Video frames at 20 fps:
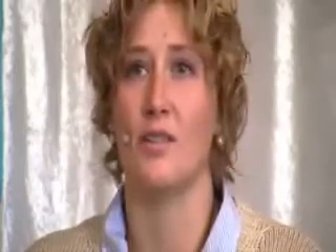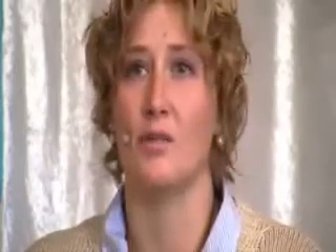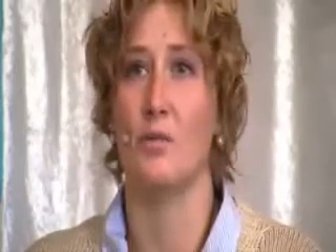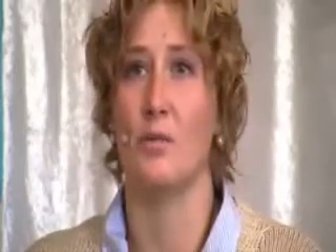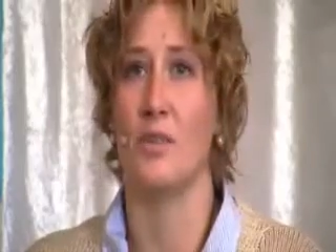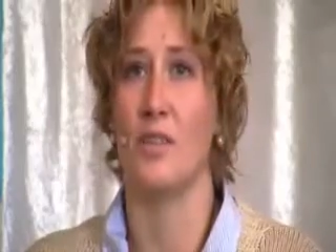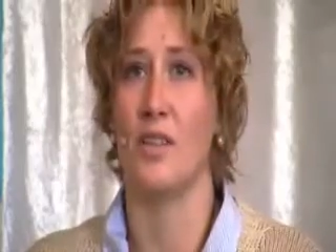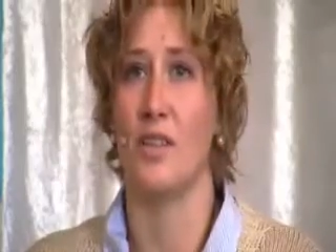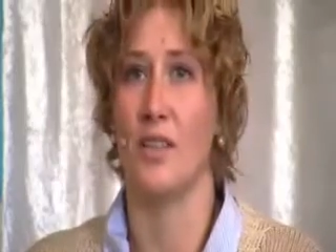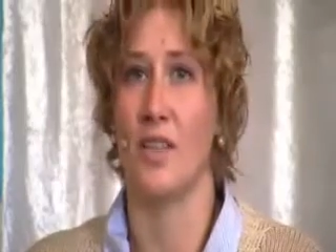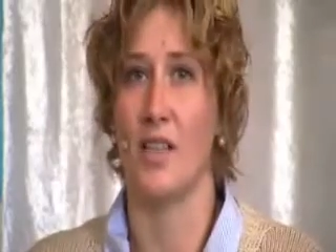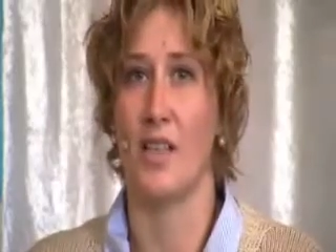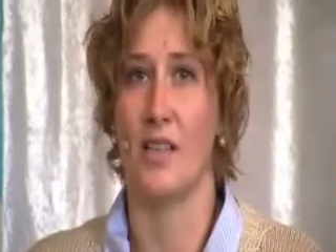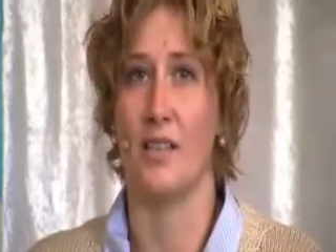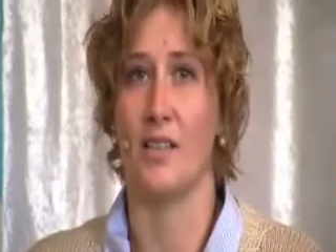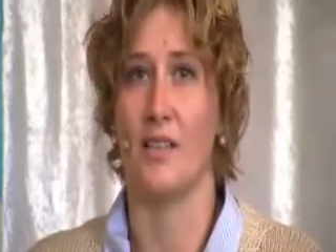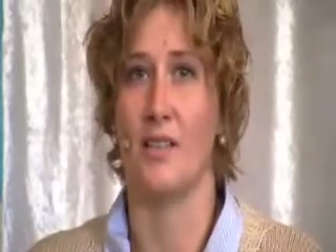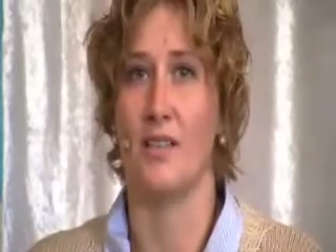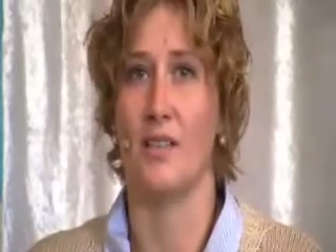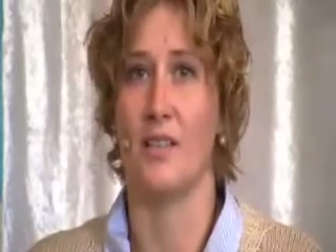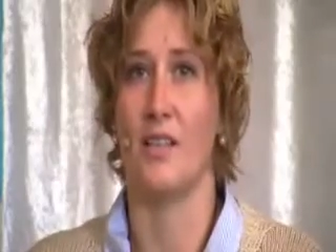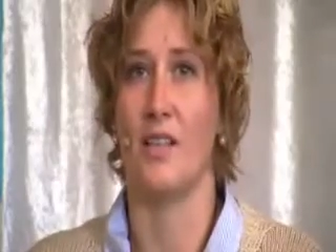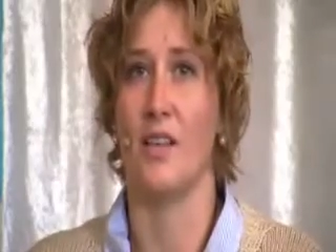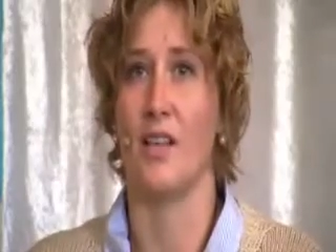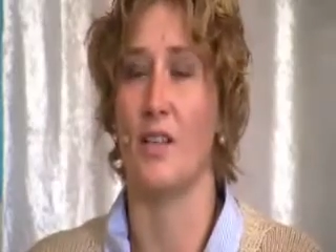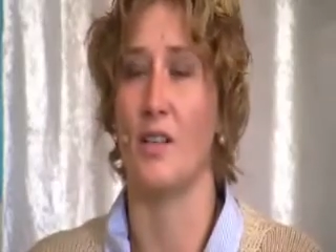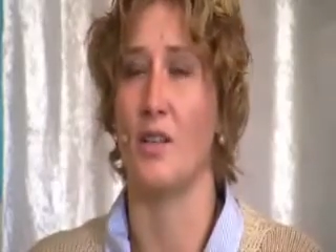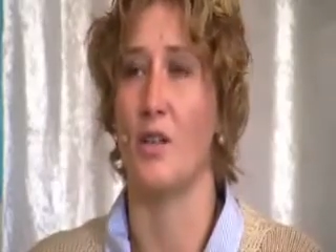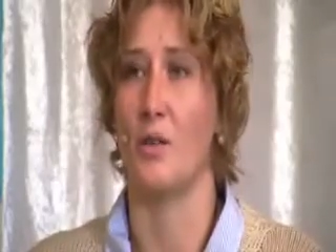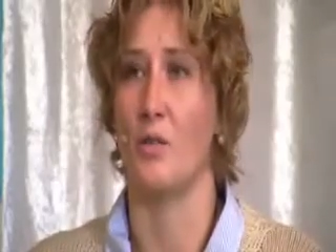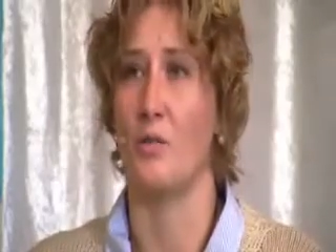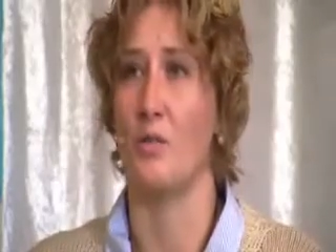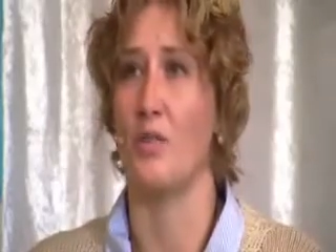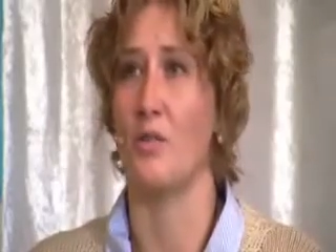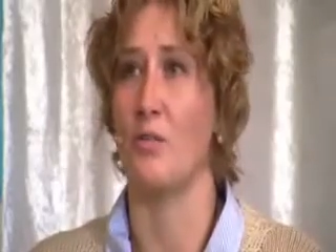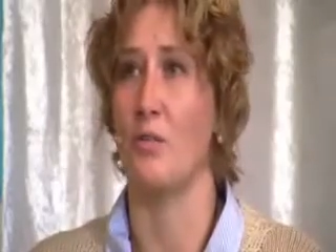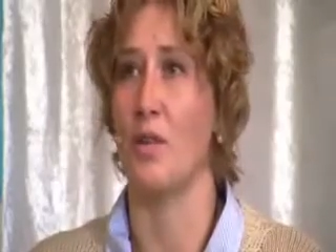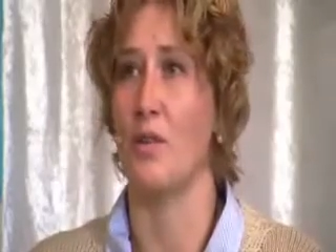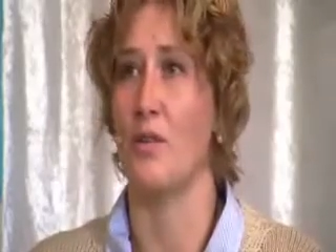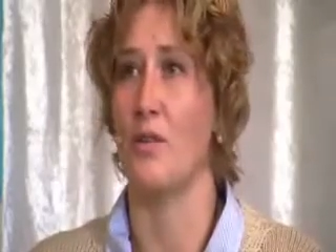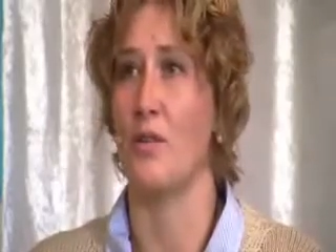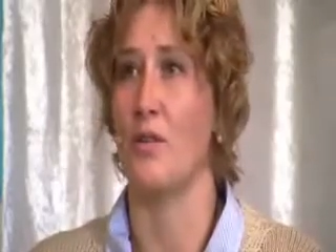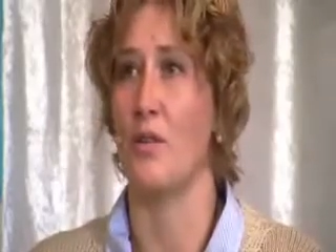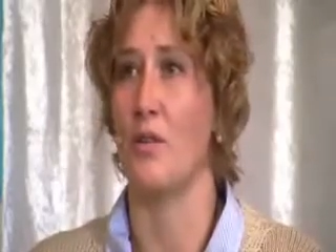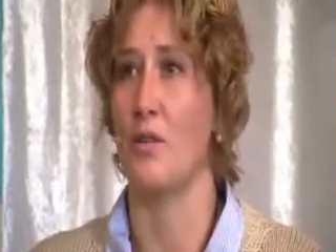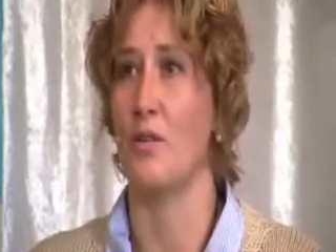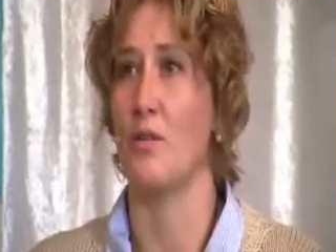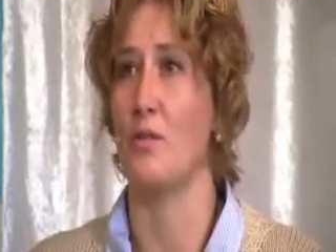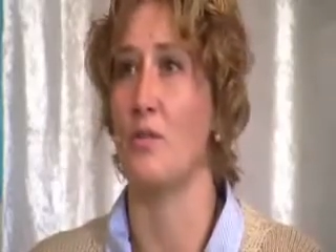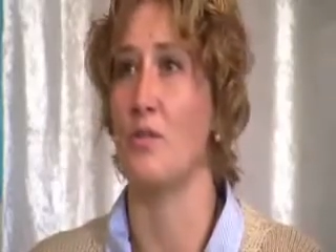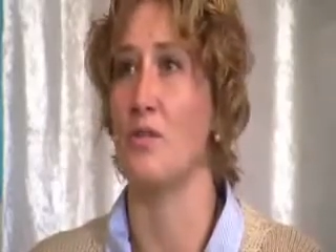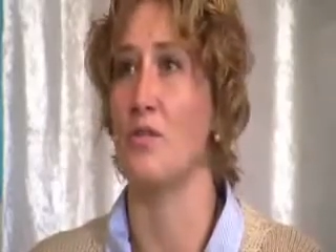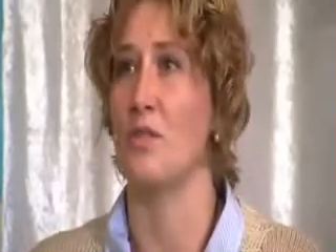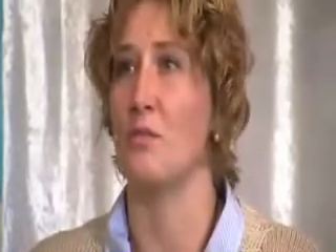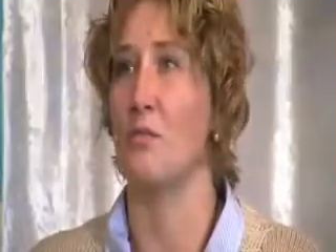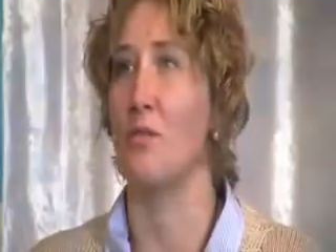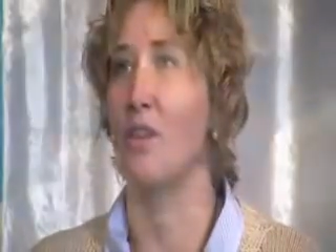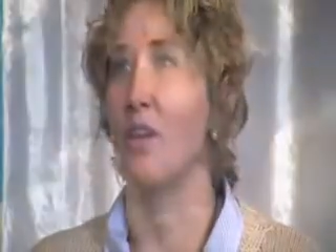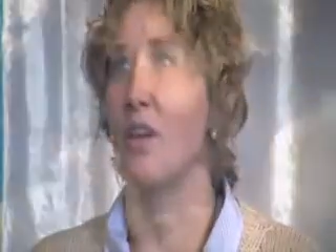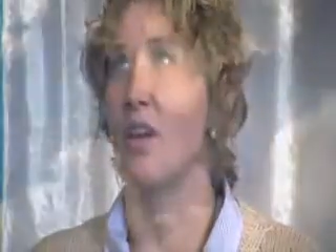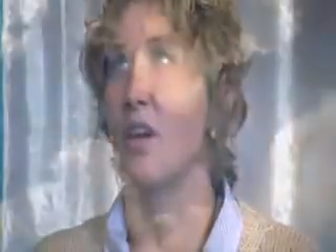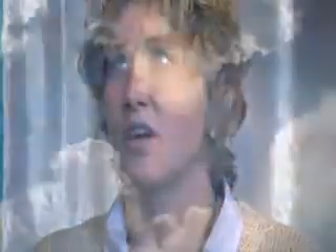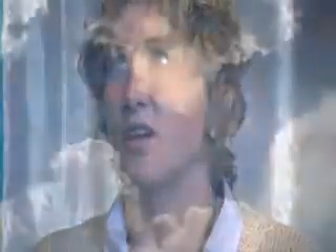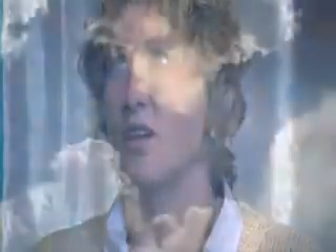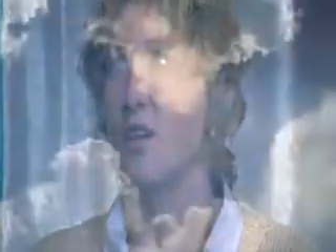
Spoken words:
you will enlighten and go with Mother Earth to something